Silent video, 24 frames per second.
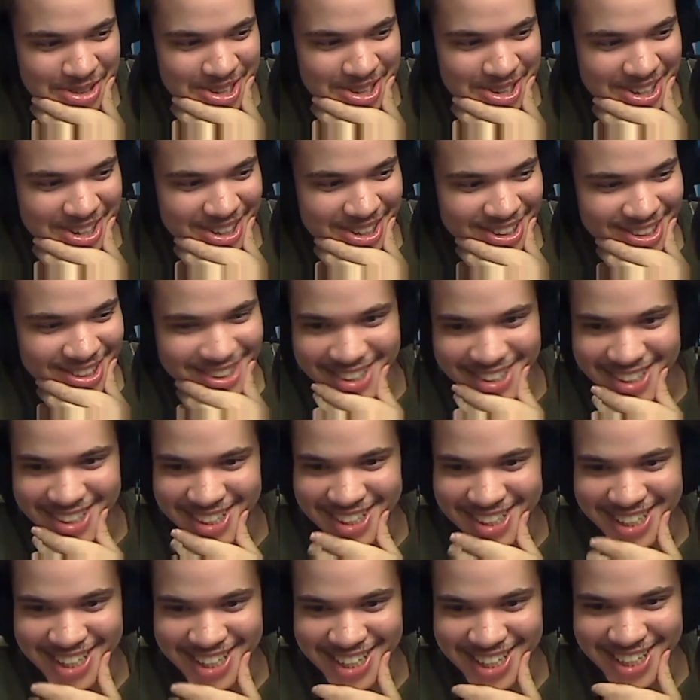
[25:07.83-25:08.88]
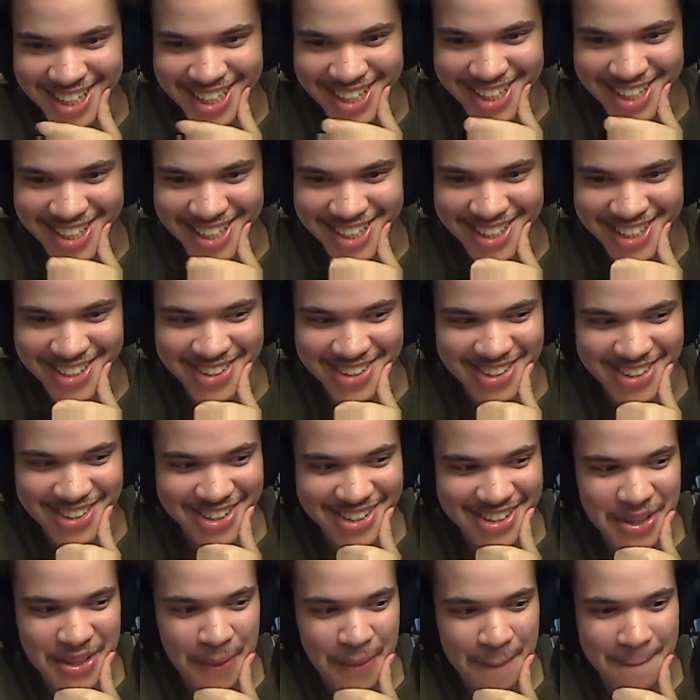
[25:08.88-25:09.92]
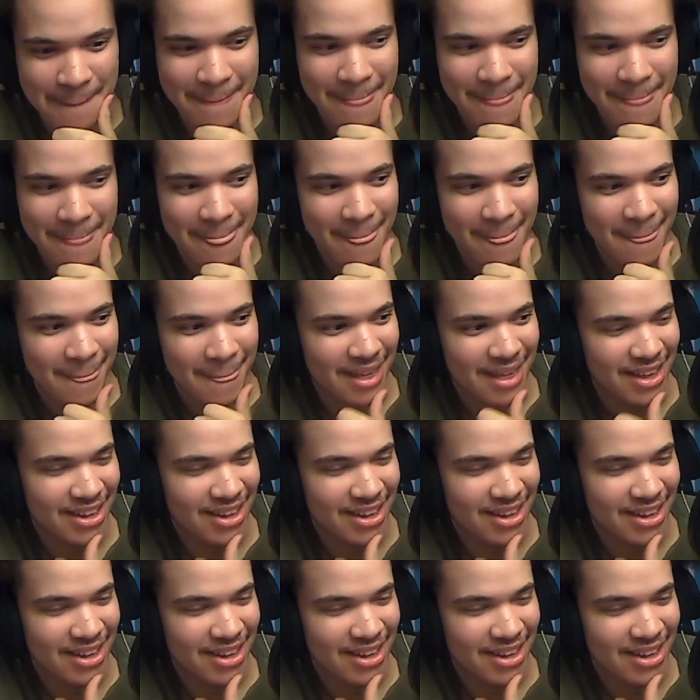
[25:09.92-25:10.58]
be like a Japanese thing. It could just be like,